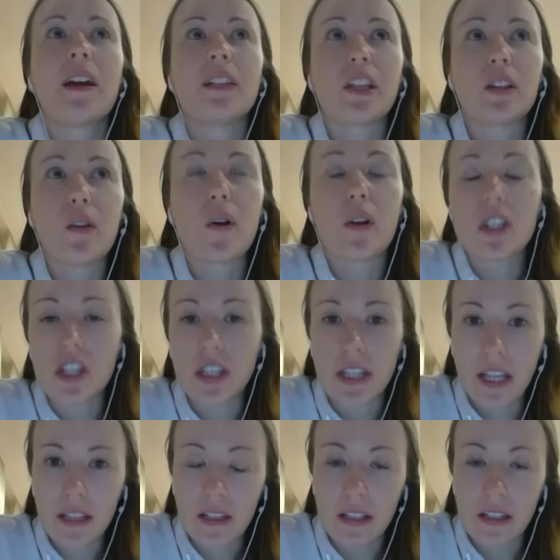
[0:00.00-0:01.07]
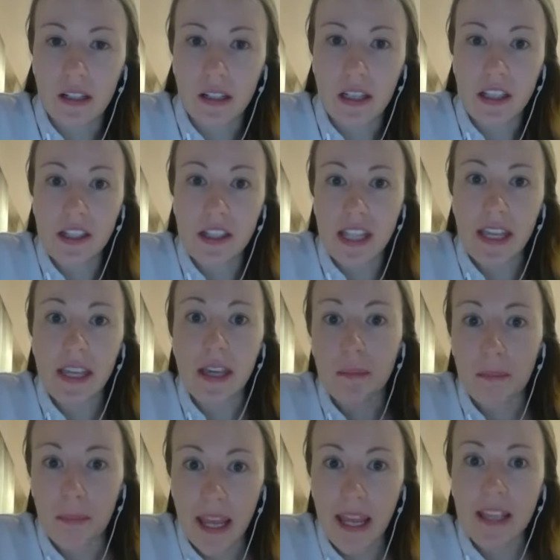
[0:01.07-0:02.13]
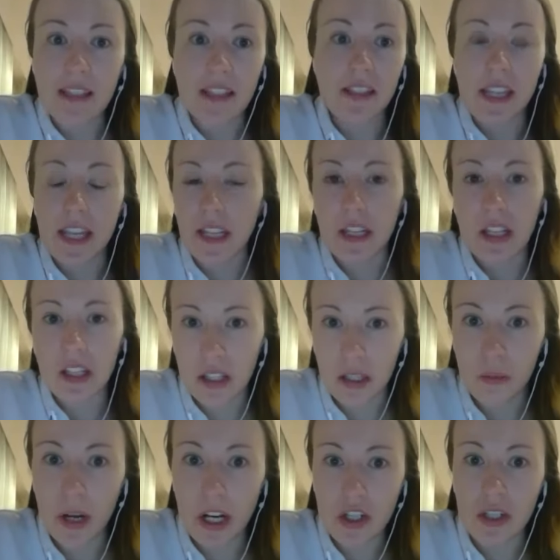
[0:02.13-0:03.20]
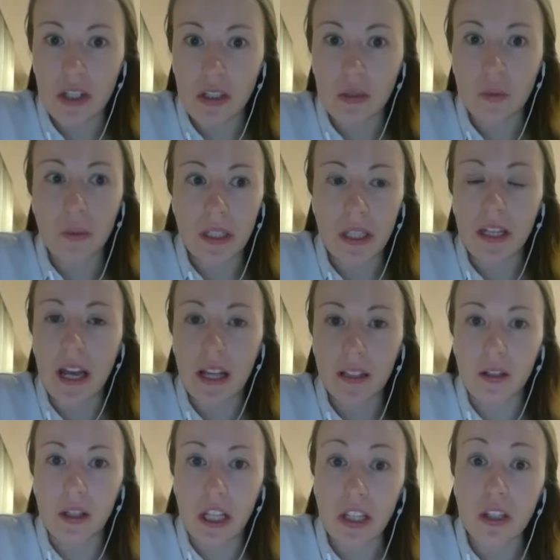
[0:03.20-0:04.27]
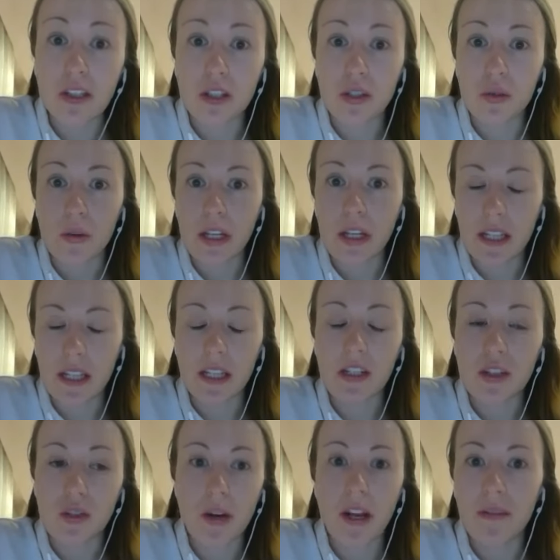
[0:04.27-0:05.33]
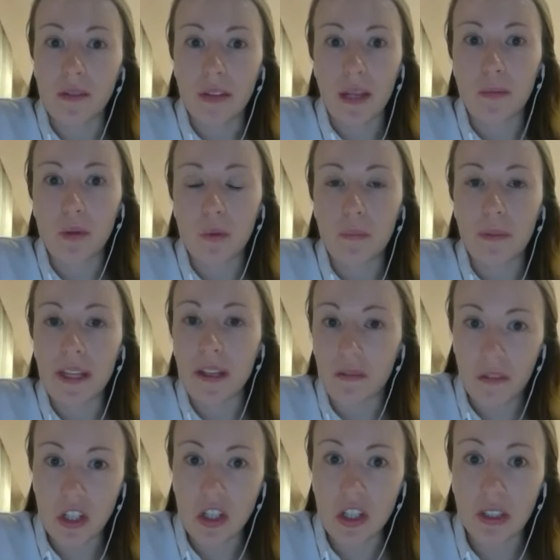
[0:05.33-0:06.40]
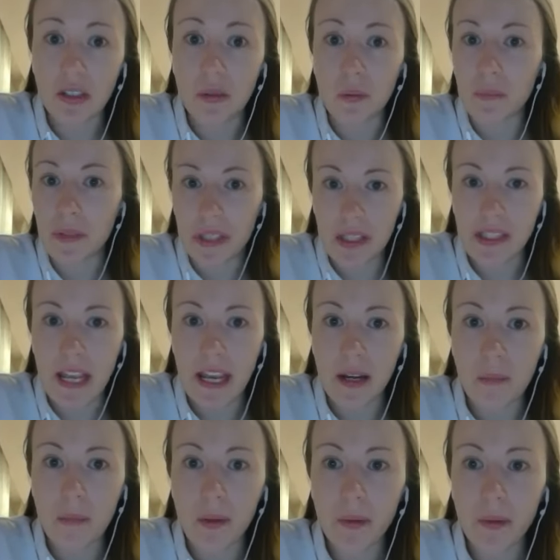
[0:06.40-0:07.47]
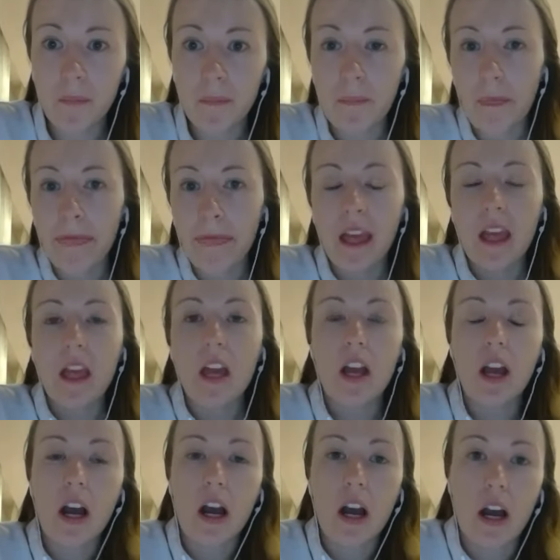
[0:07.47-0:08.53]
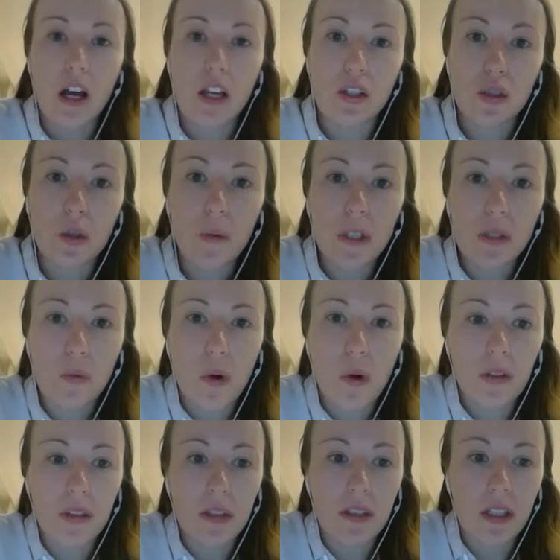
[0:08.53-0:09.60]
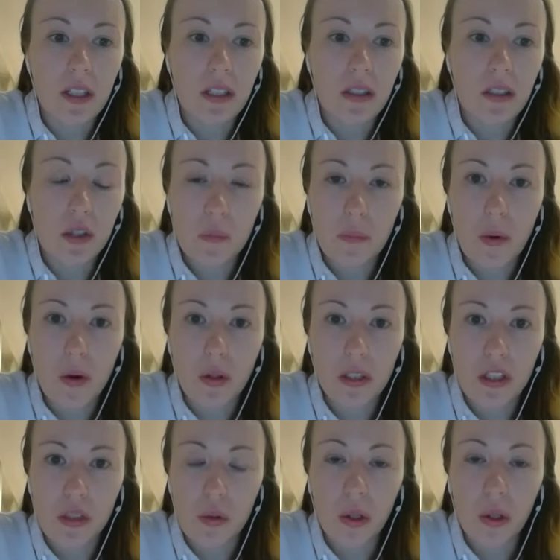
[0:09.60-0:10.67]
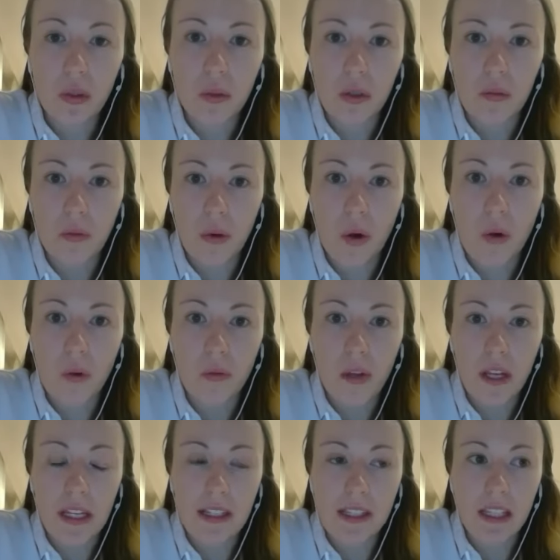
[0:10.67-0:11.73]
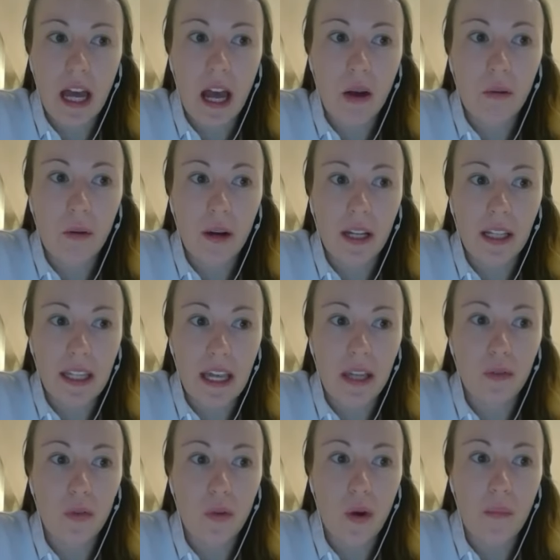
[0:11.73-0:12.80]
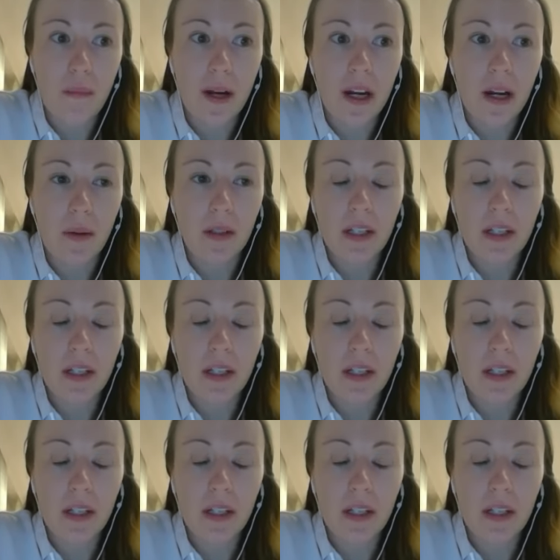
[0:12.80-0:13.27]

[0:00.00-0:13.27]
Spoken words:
technology that is taking place, is taking integrations within other industries, that is driving them to be efficient, to be sustainable. So it's what the sport is going to evolve, and it's how, again, from a